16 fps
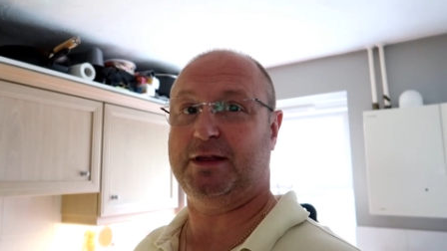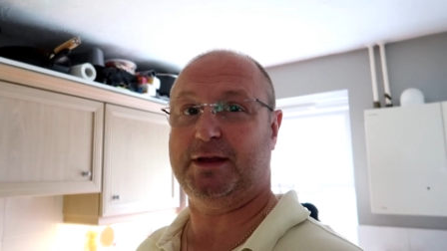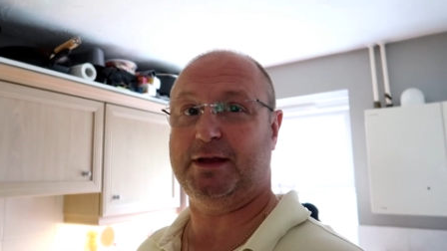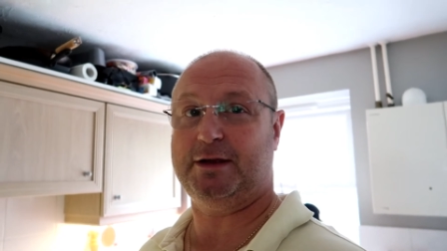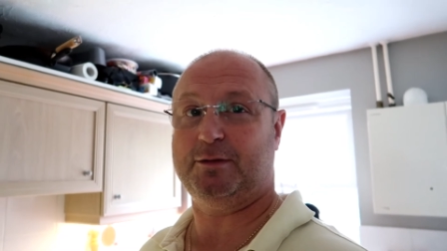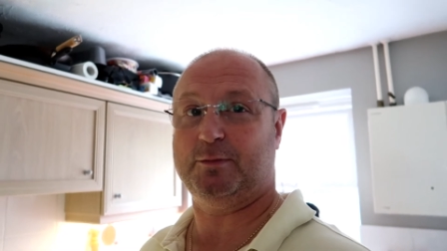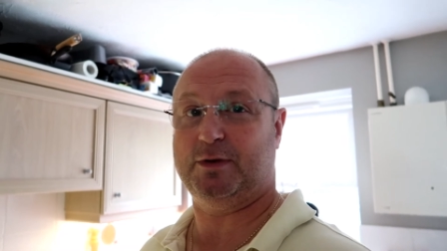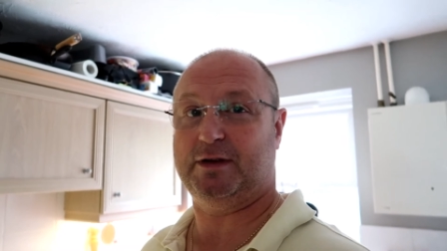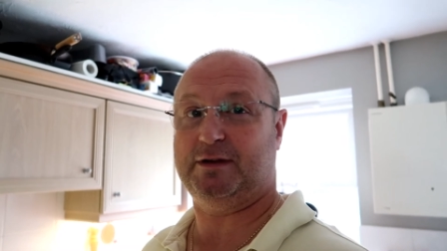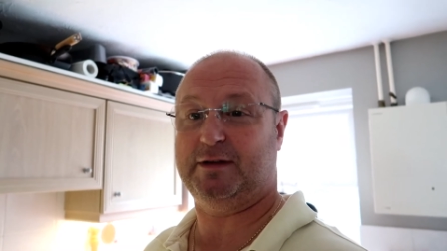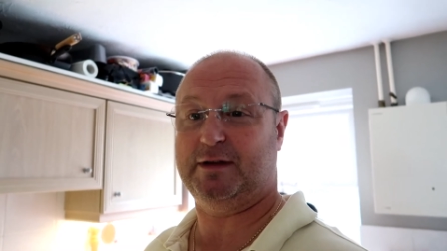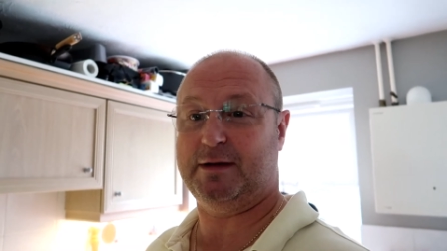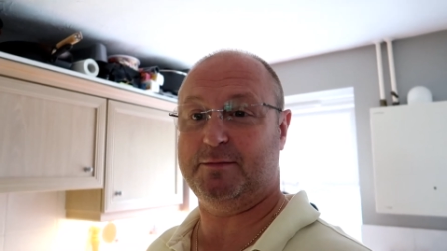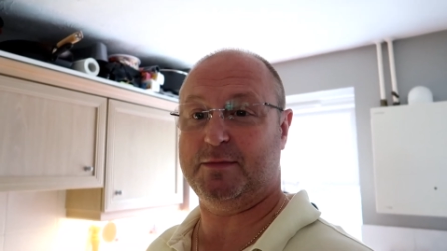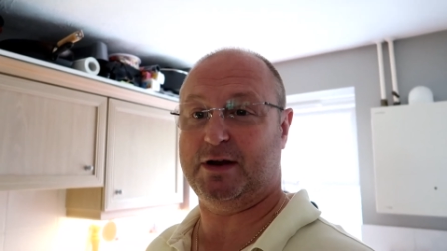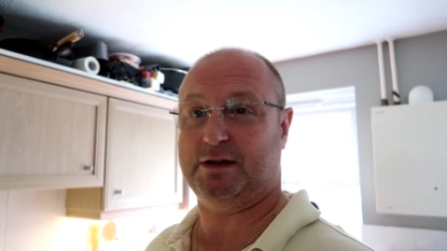I think but
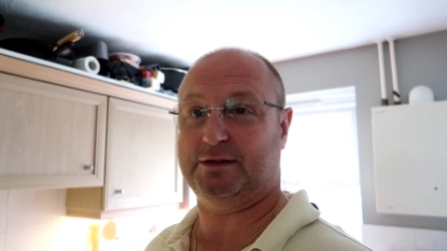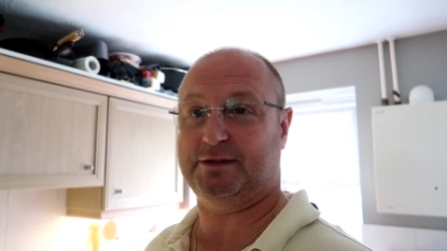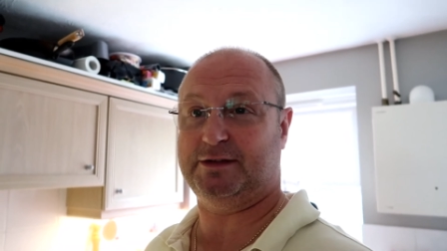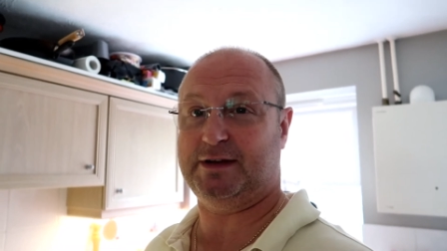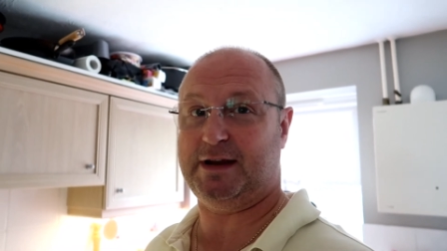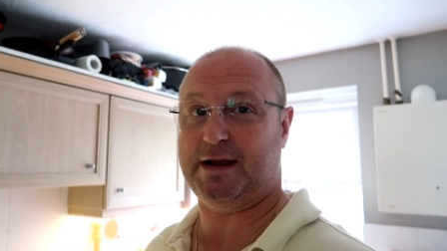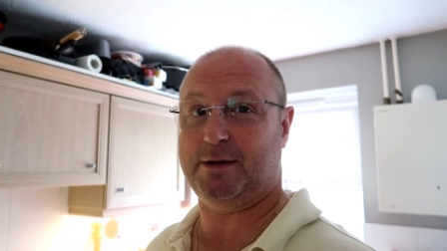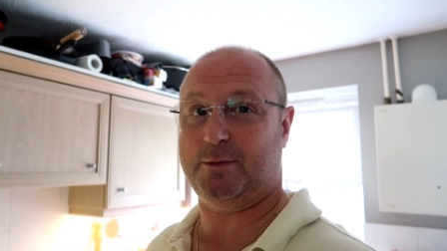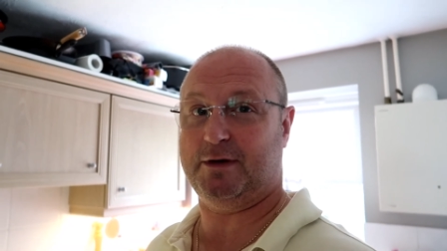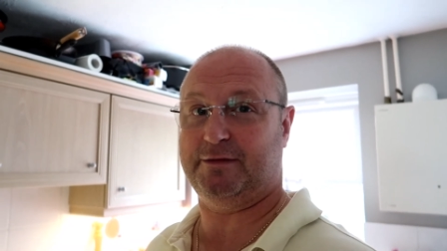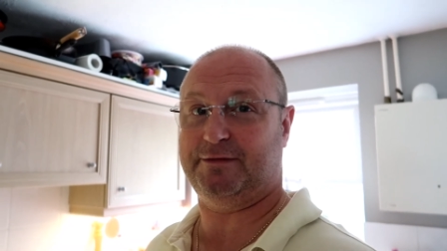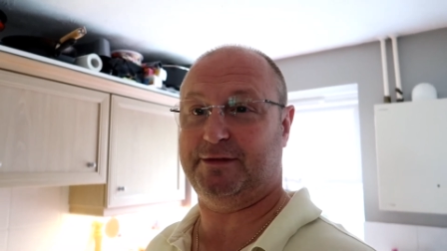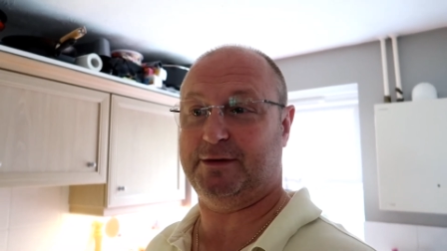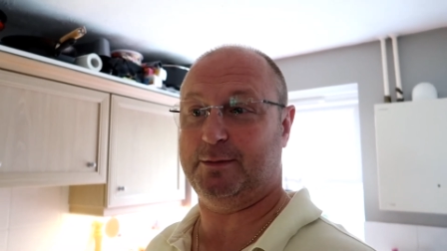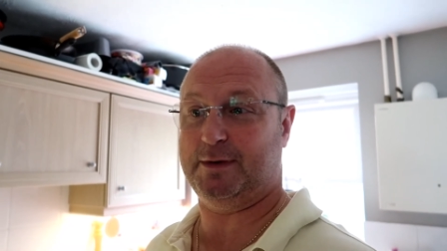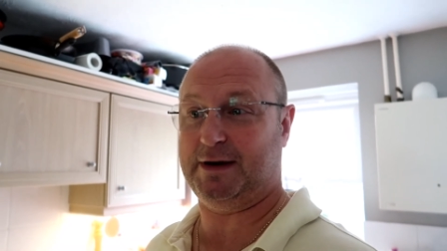um, I'll see how I
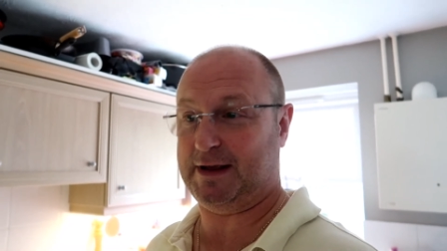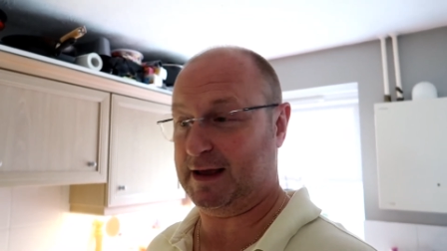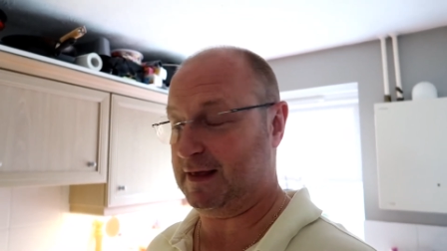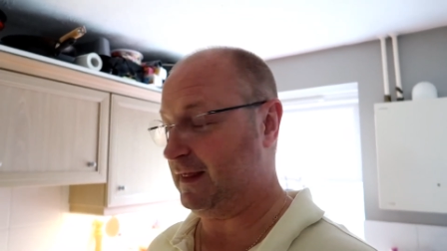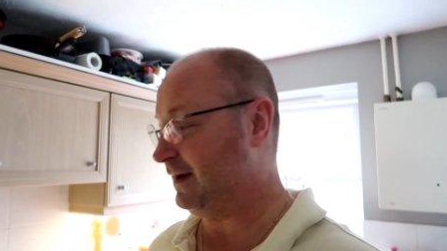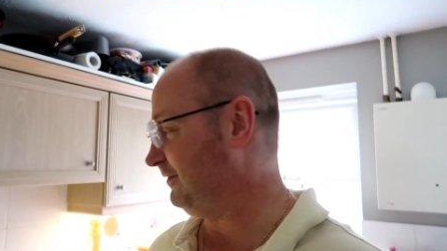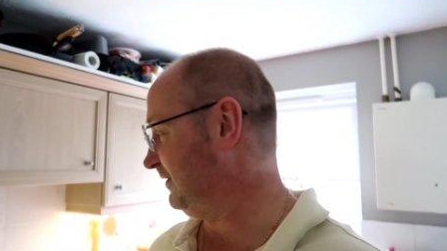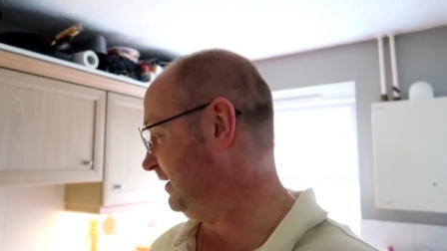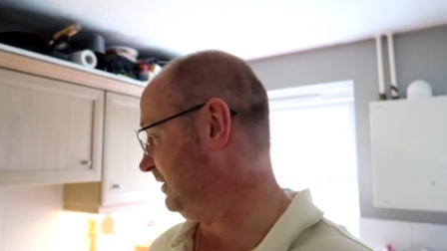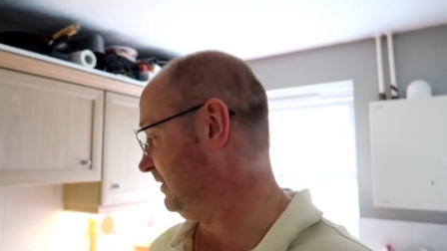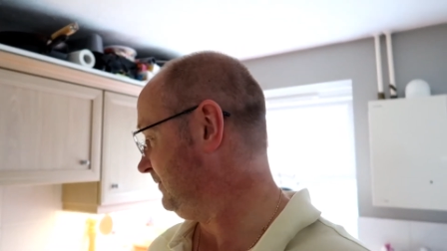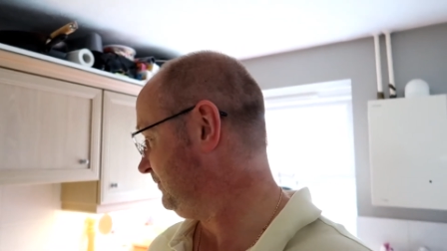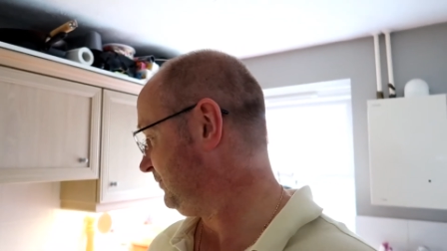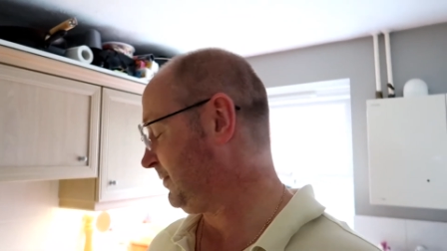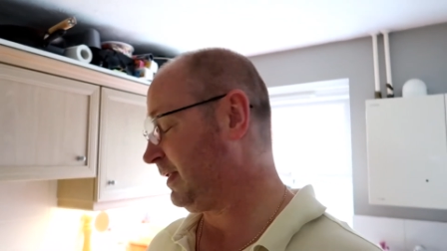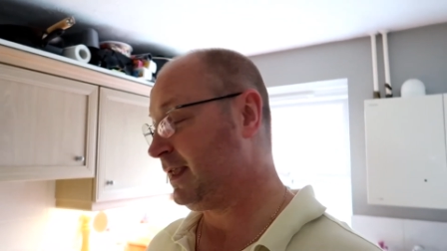feel when I get that
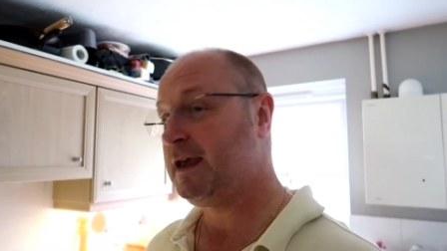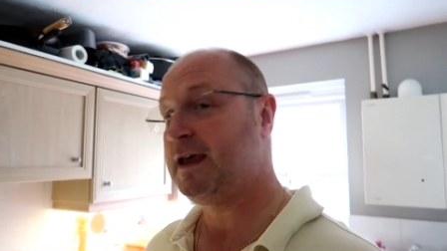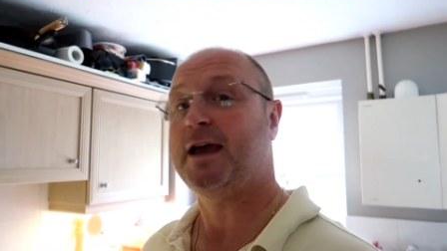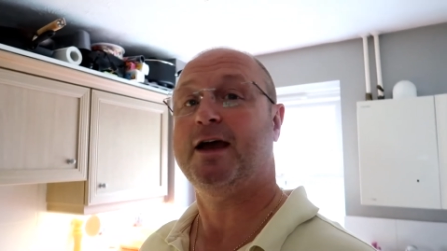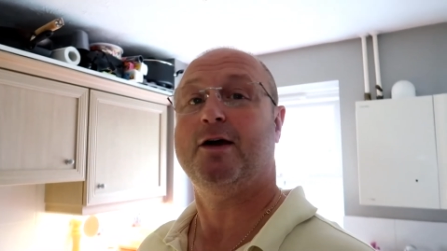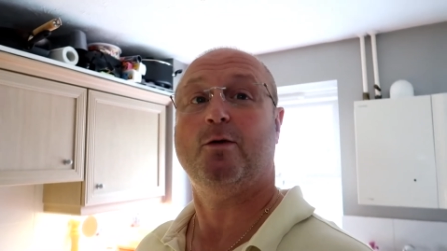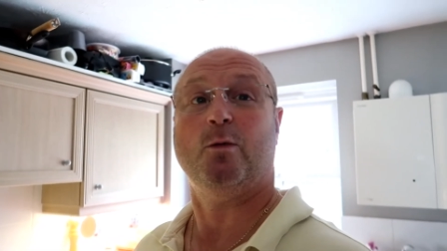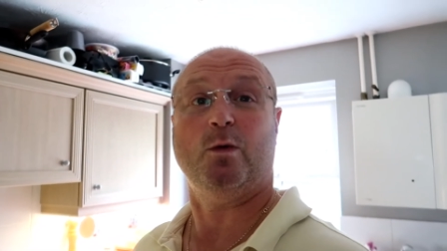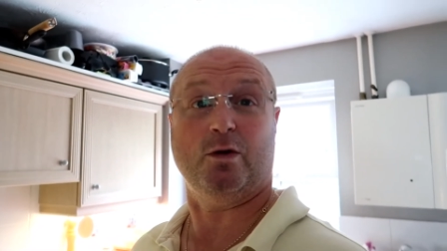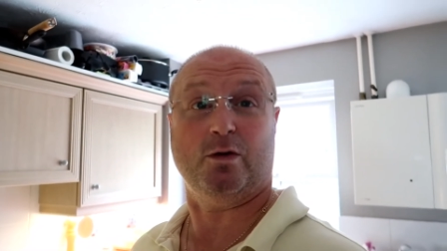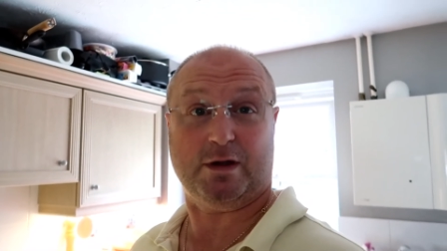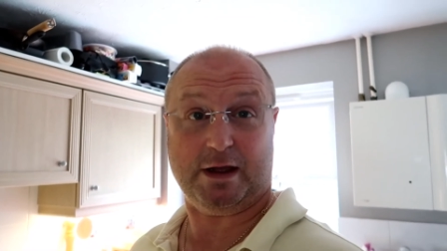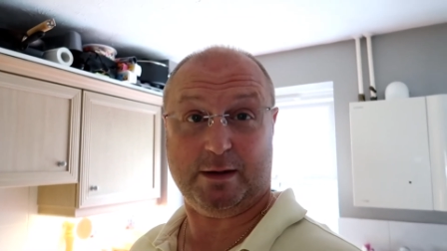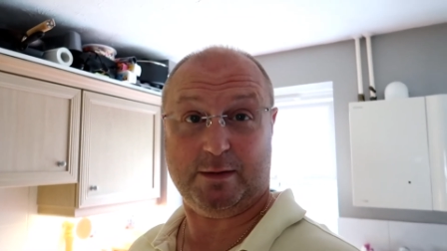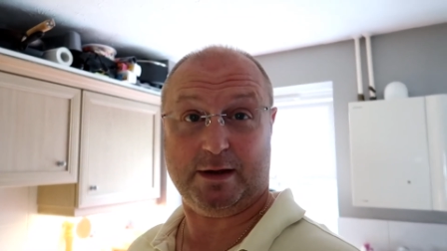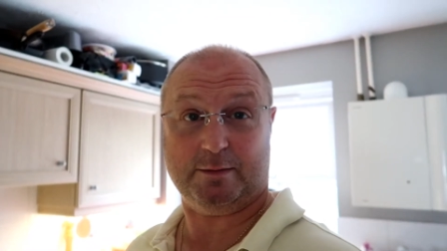far it will
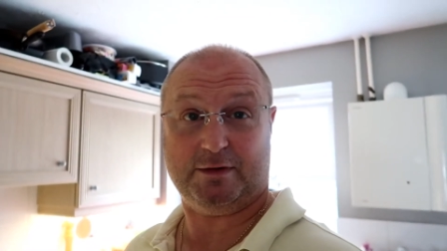keep you